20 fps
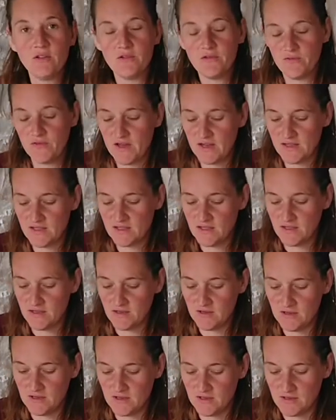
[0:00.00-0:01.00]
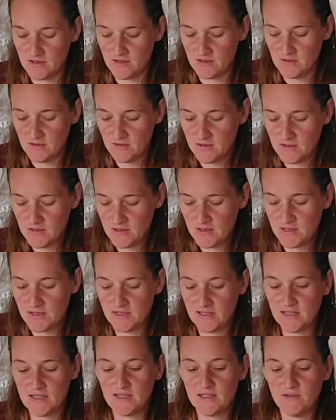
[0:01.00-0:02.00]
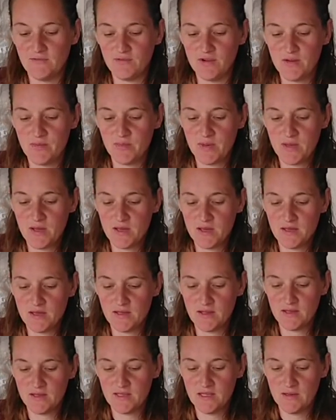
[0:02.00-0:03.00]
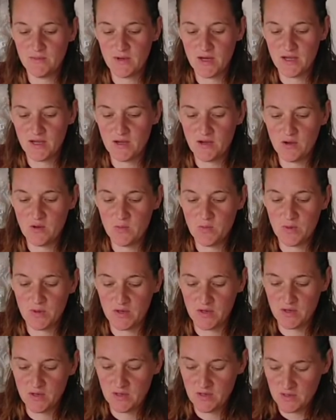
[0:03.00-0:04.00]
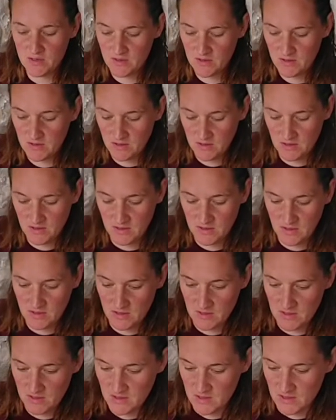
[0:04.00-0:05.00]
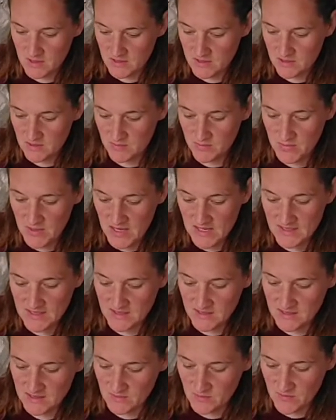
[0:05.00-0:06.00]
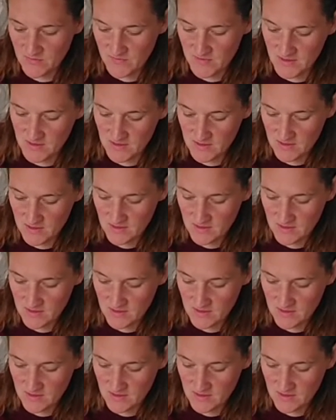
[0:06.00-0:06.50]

effect that you can do is actually rip the tea bag open and splatter some of the